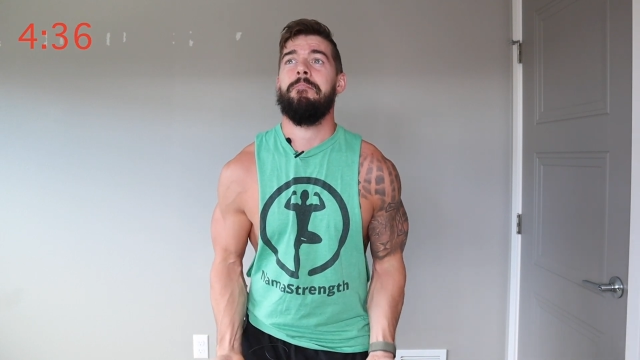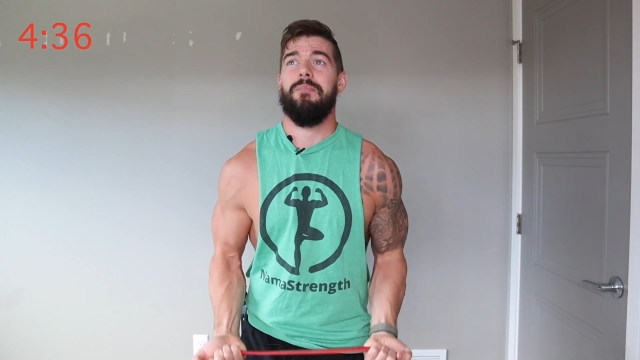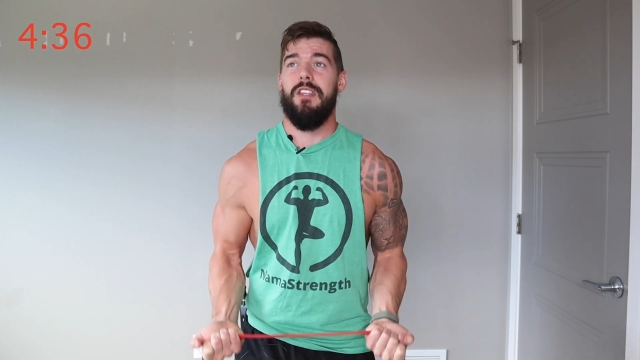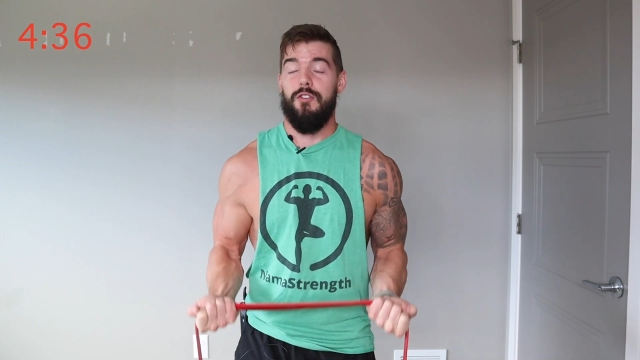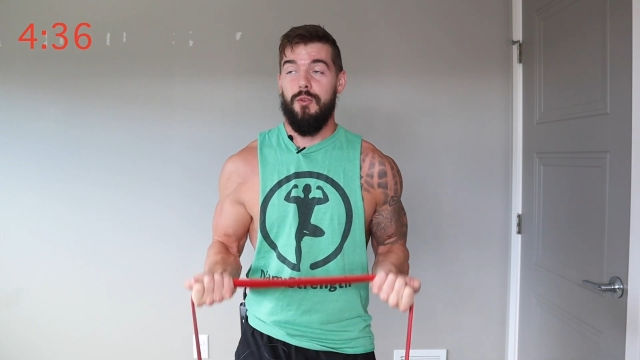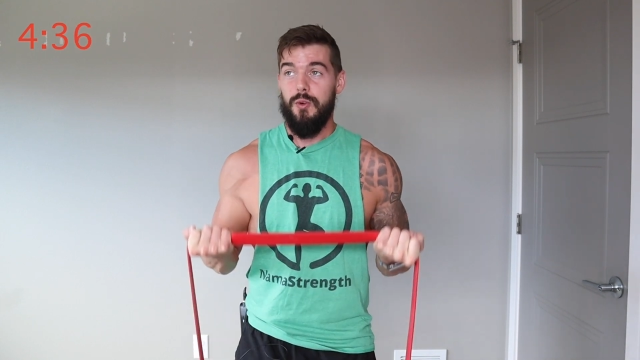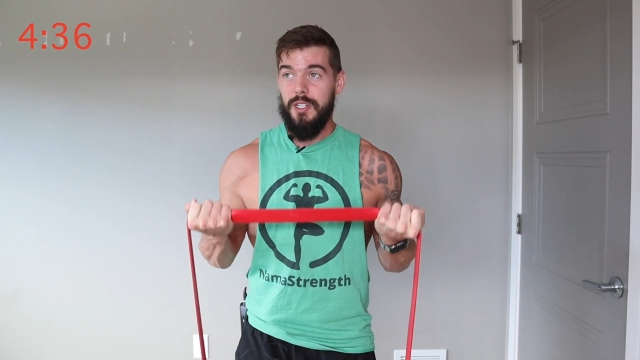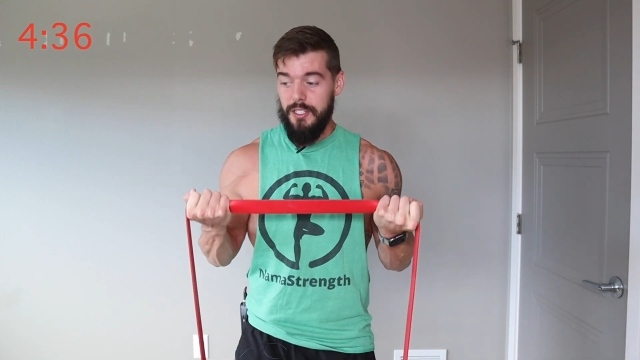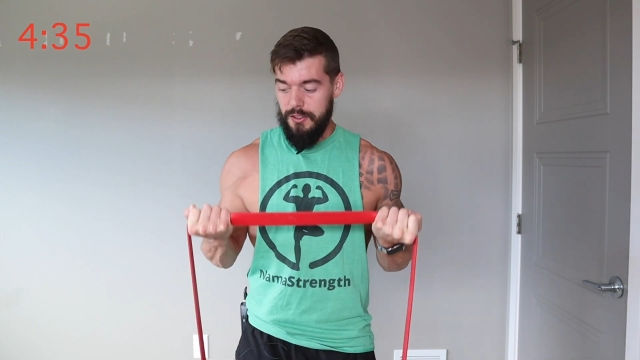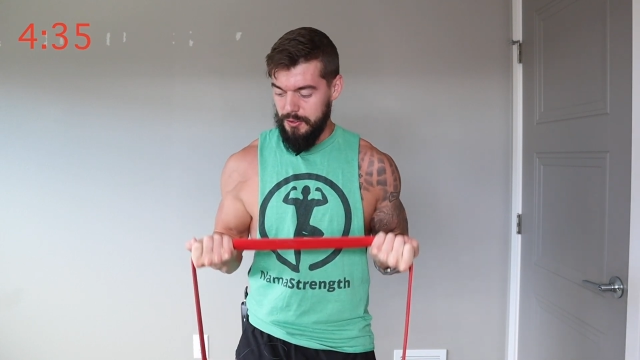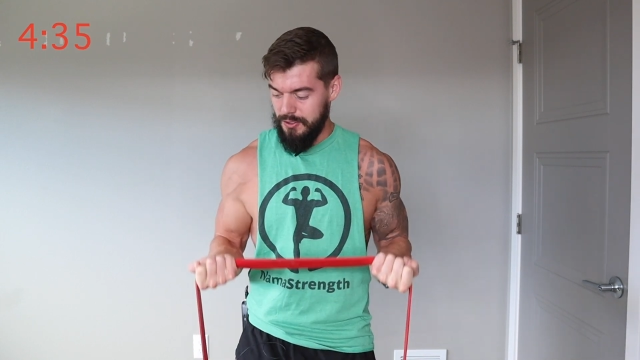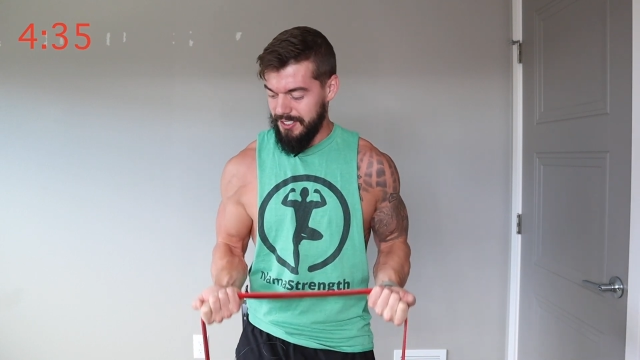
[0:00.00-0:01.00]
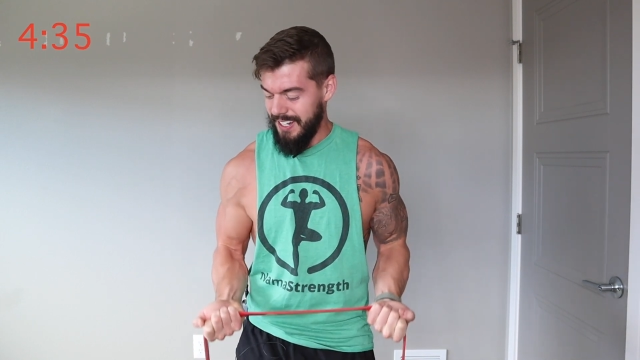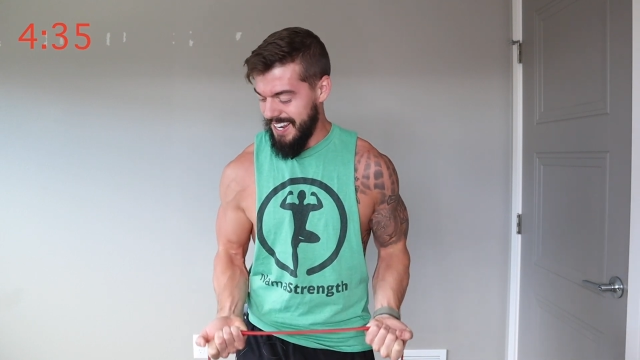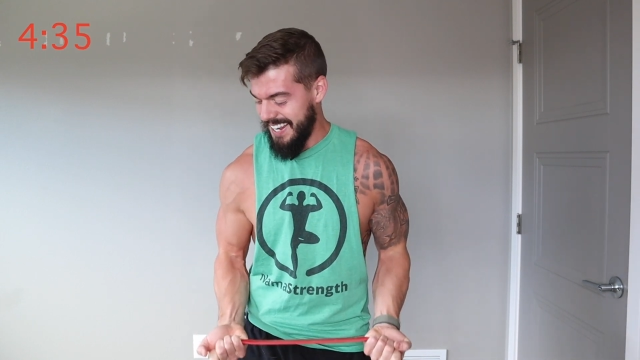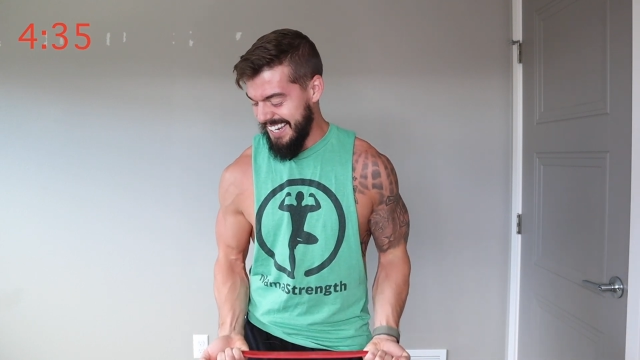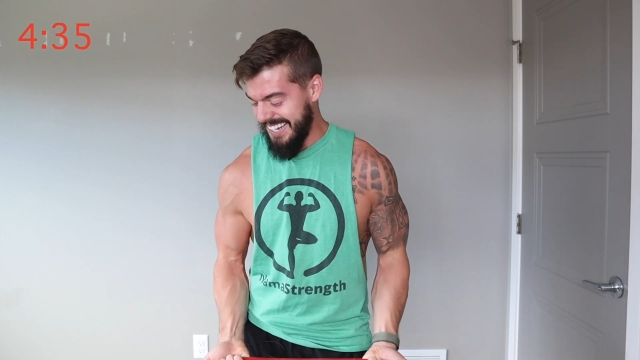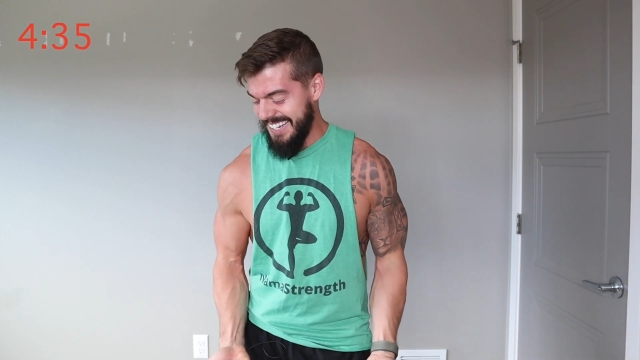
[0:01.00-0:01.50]
If you want to use
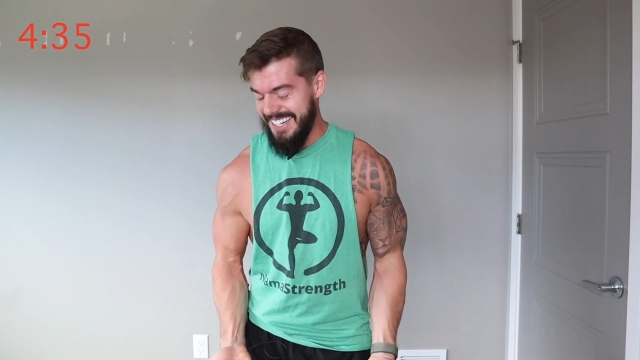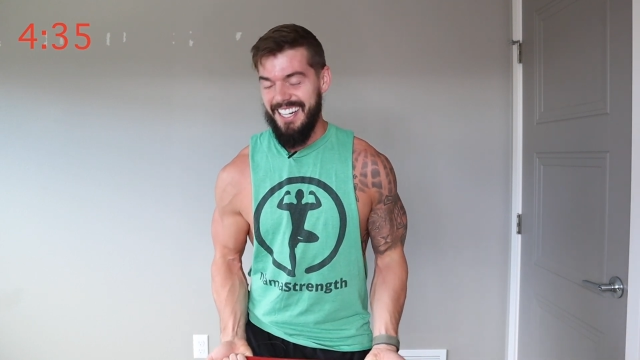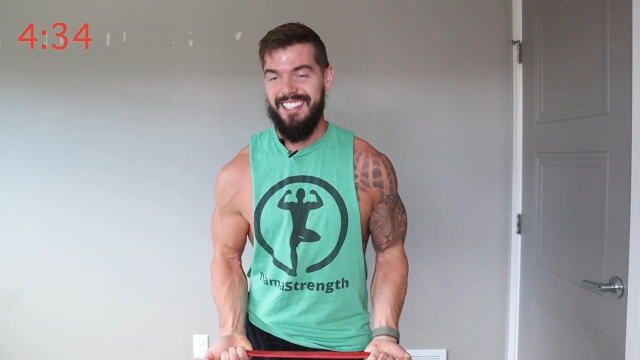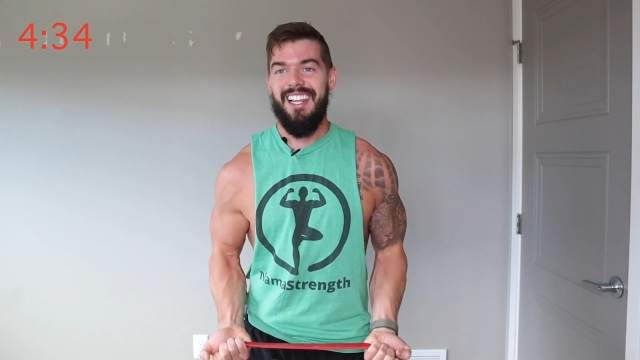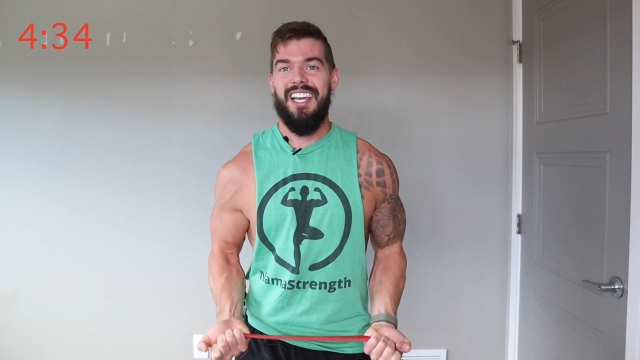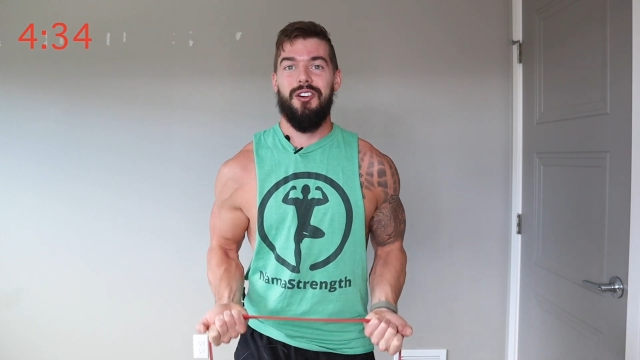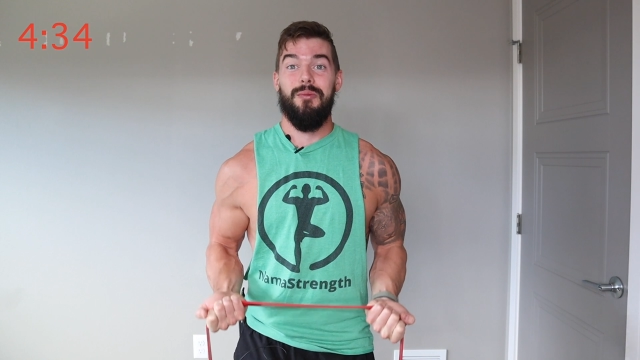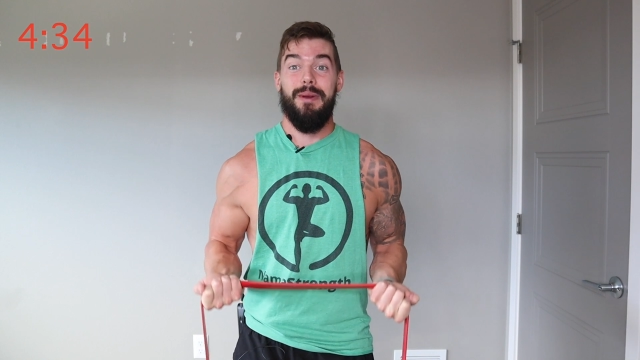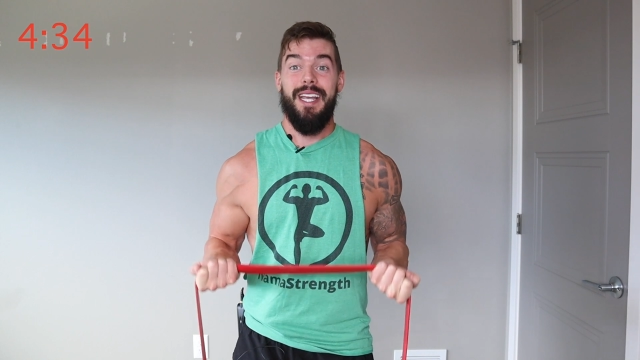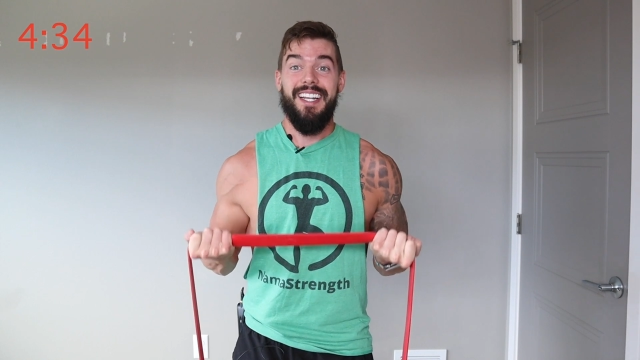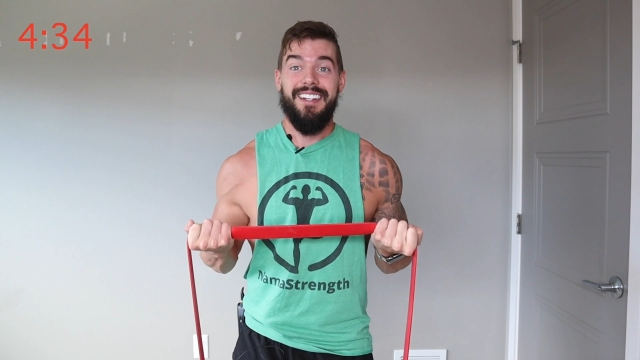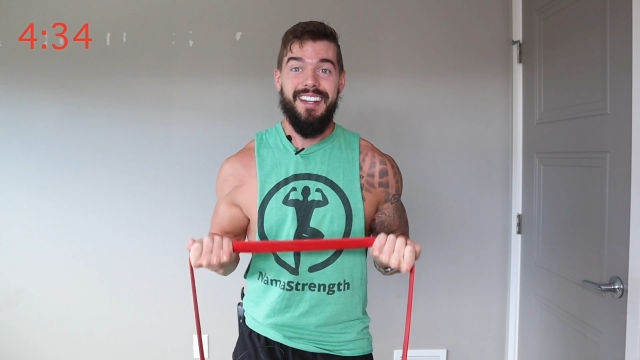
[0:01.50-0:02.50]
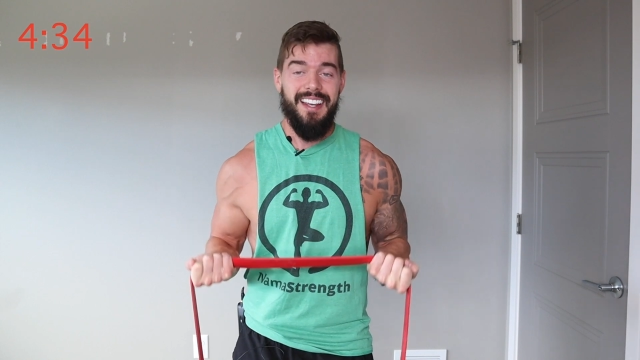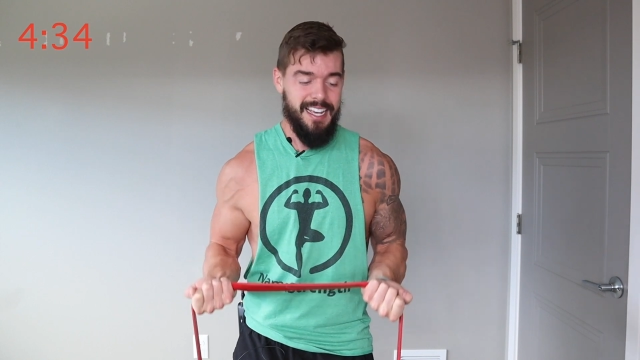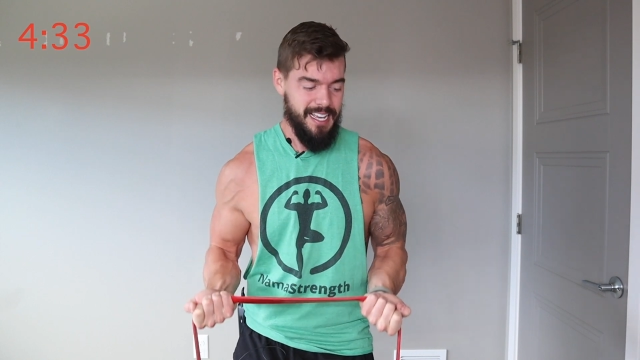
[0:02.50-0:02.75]
a lighter band